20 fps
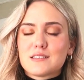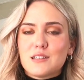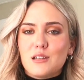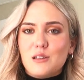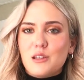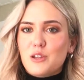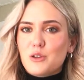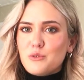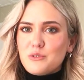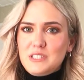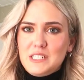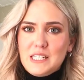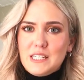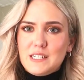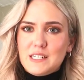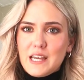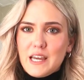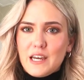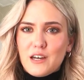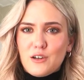the little
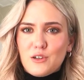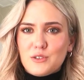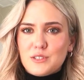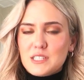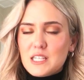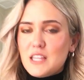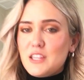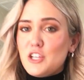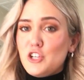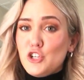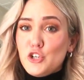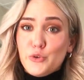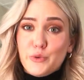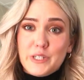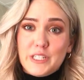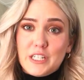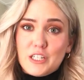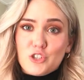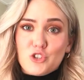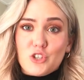details and the new
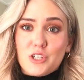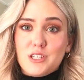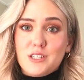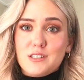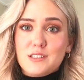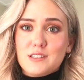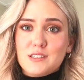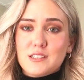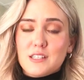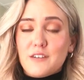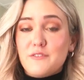additions